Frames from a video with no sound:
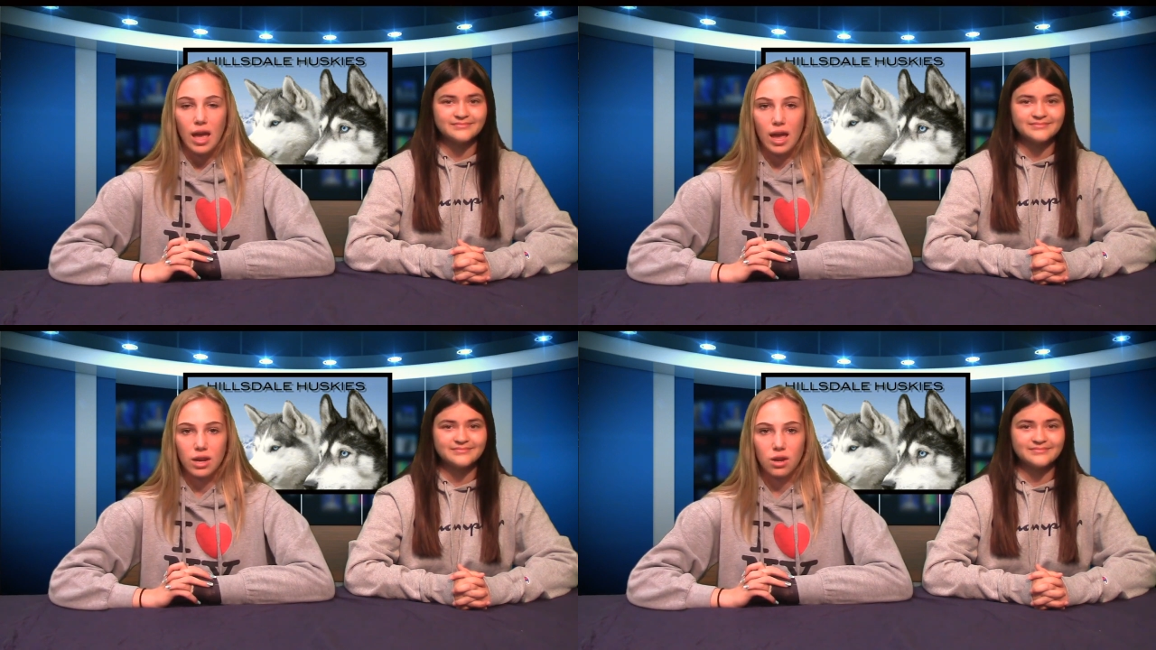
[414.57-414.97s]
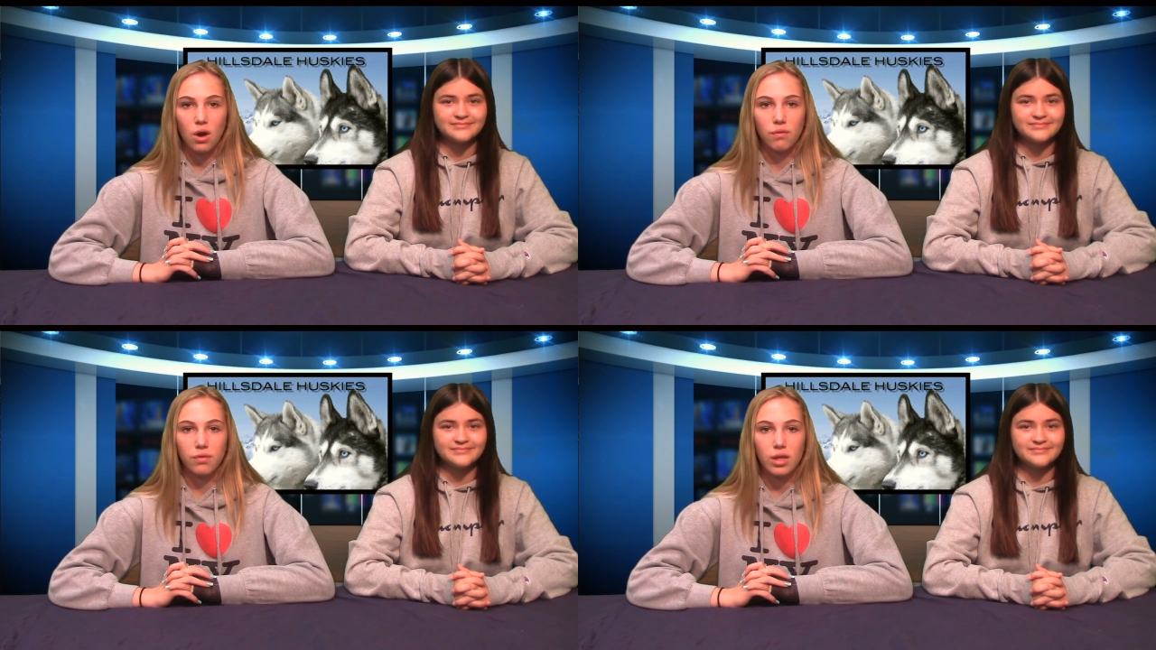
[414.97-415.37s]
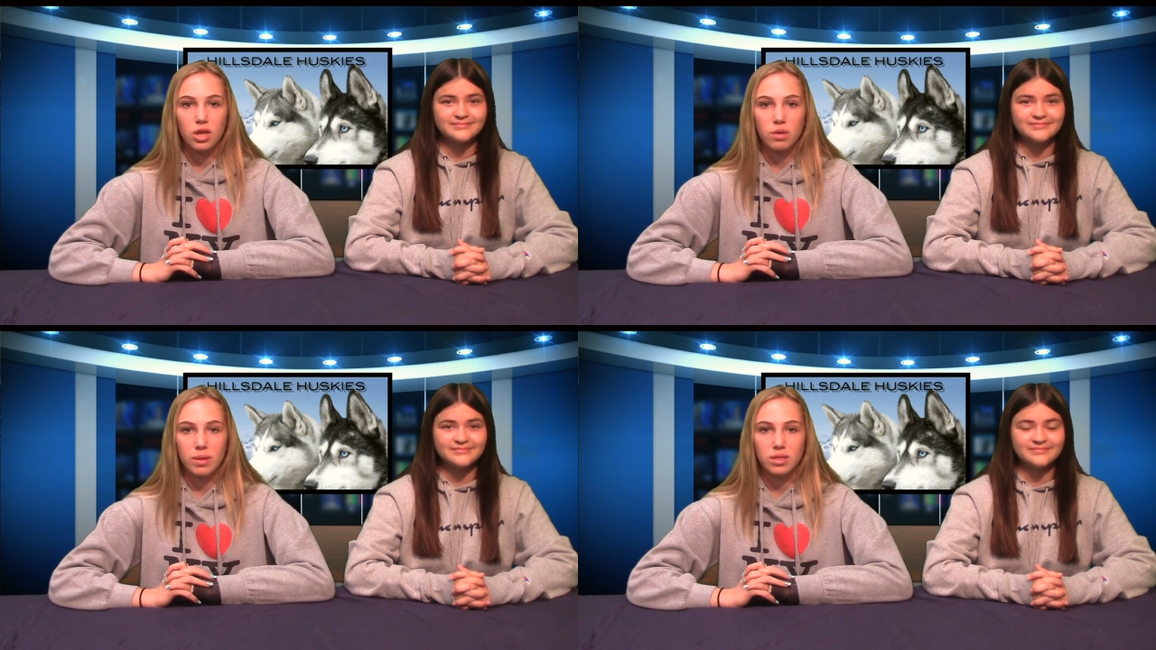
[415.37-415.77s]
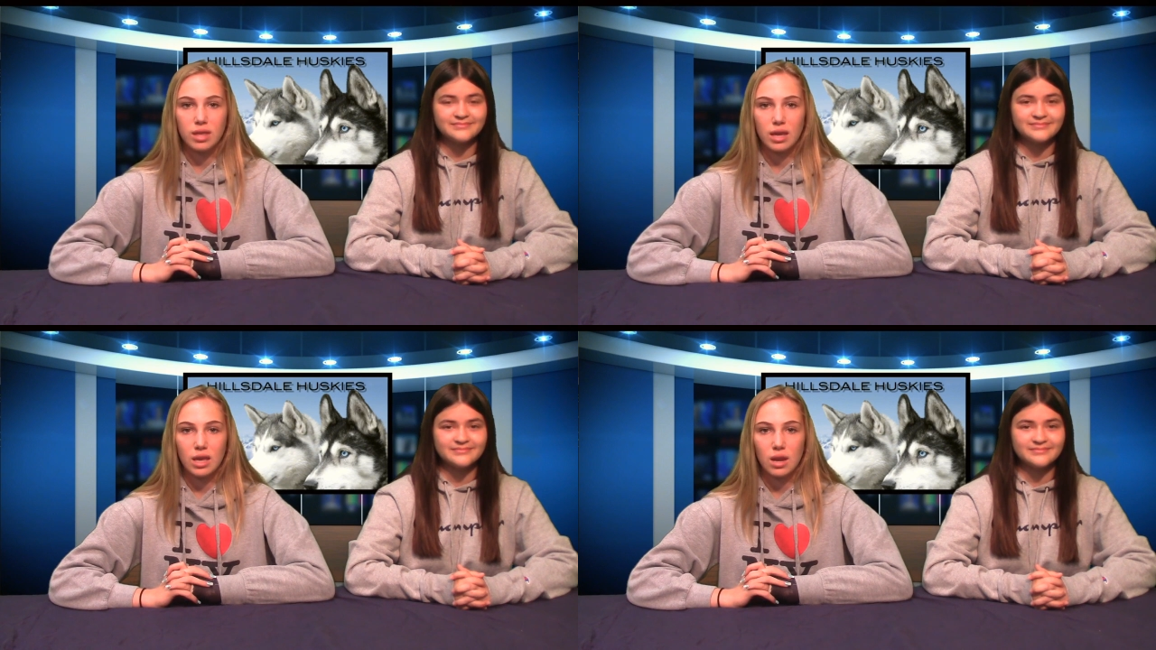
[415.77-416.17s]
Speaker 1: and hopefully, you've been
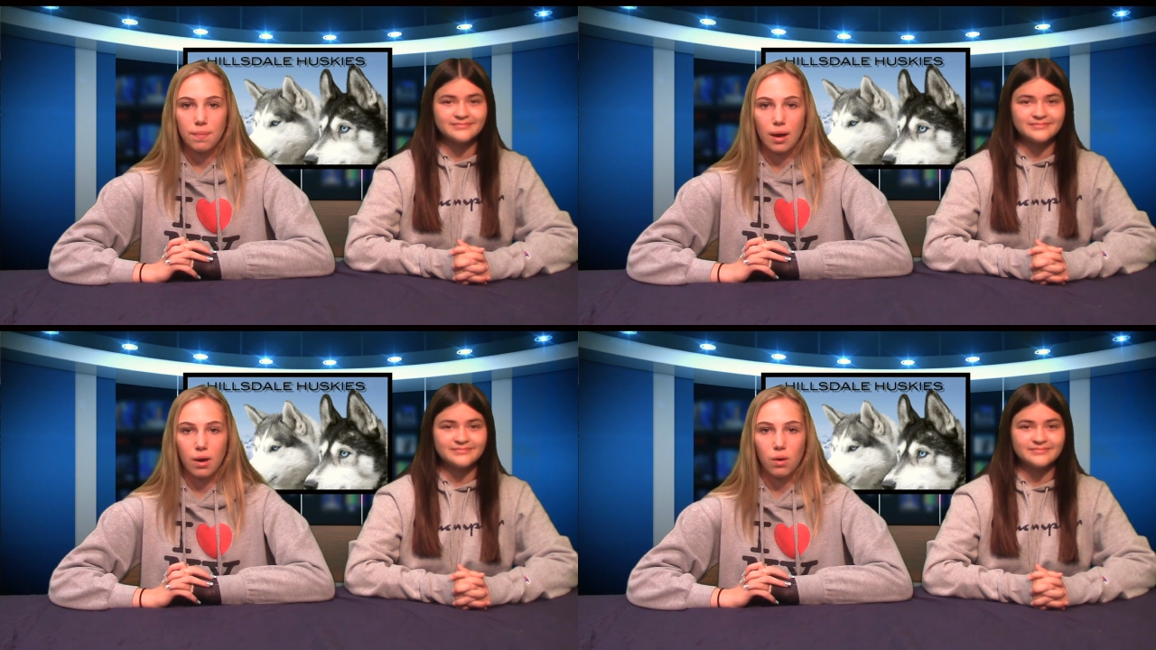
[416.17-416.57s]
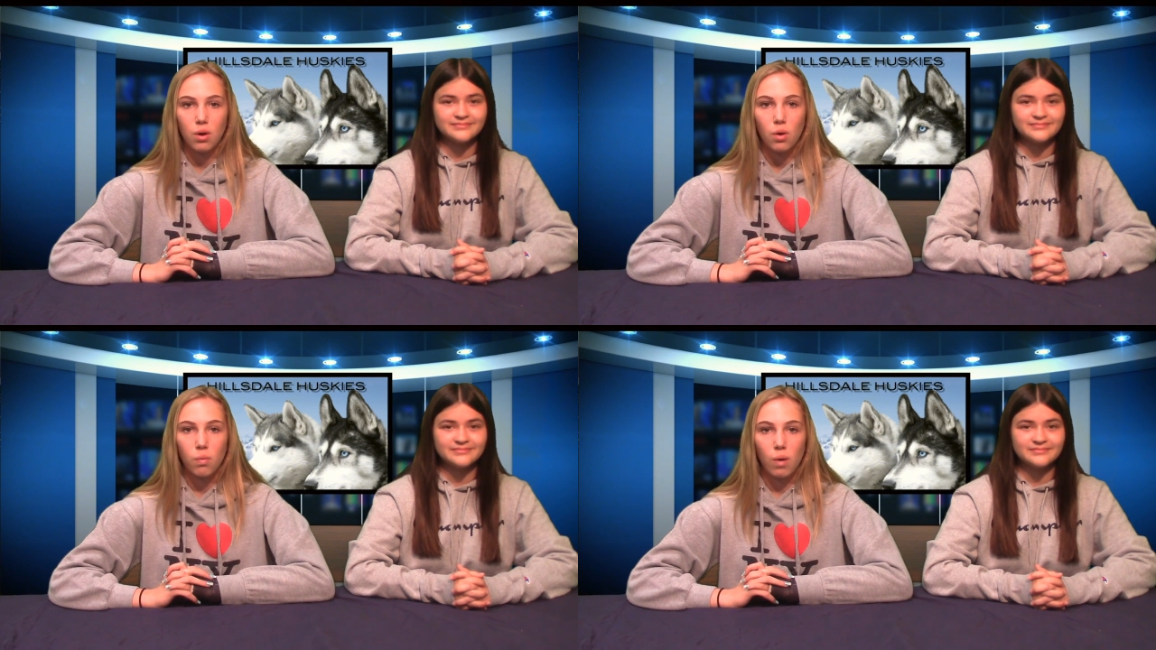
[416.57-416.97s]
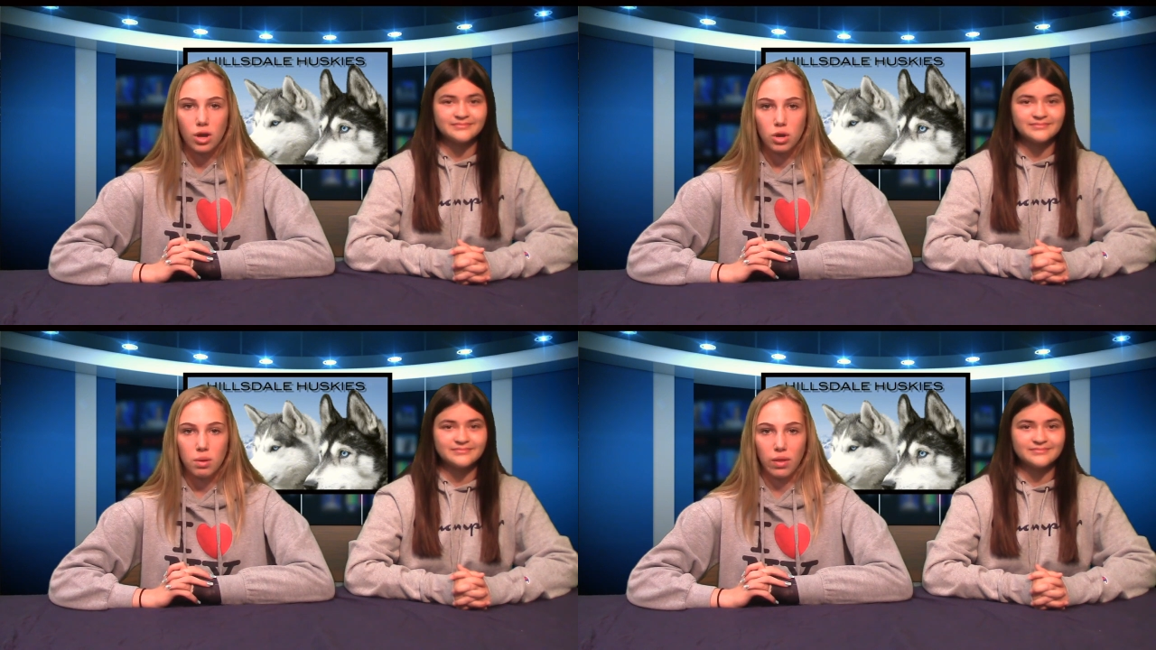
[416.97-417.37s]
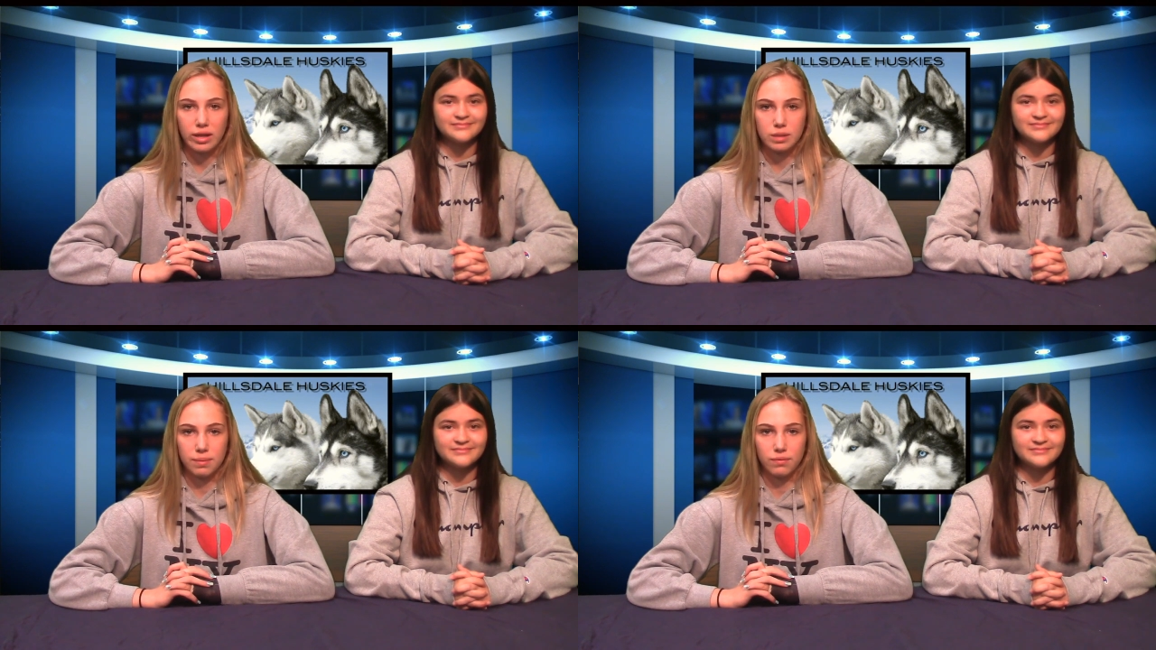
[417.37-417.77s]
thinking about what you would
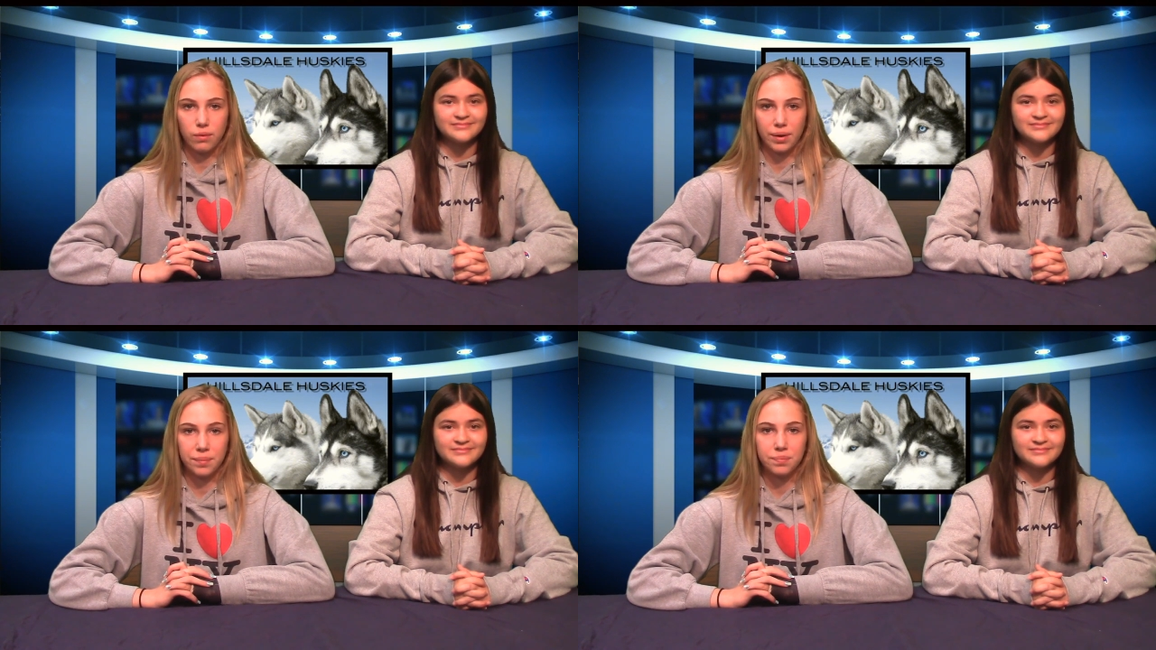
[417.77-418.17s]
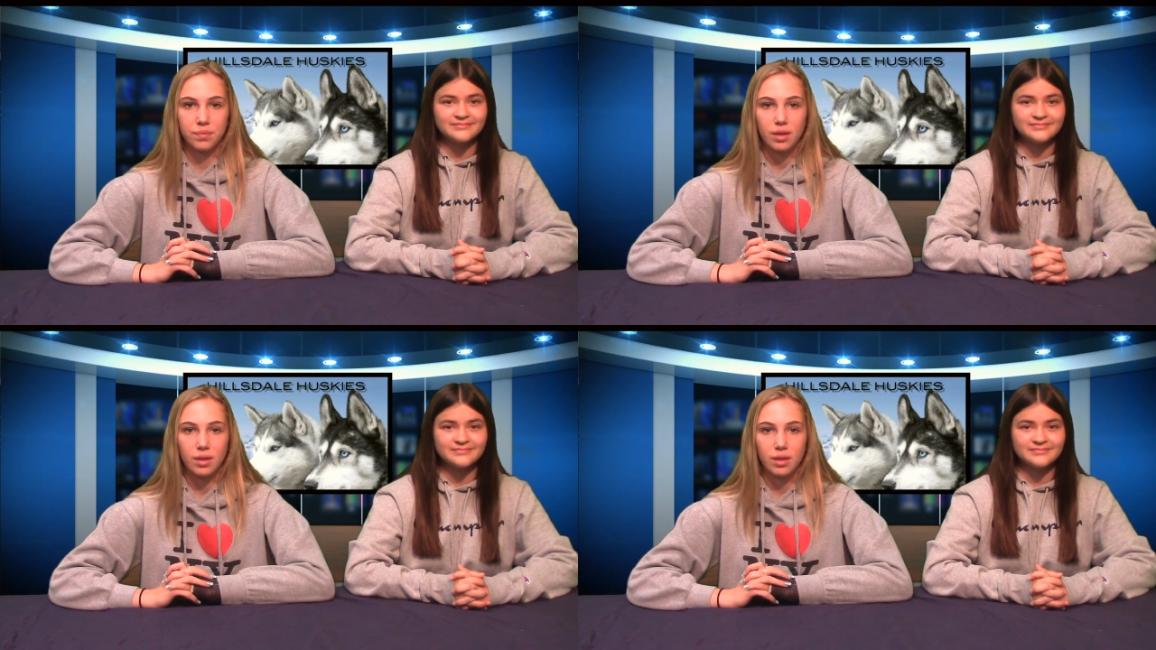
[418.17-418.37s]
like to perform.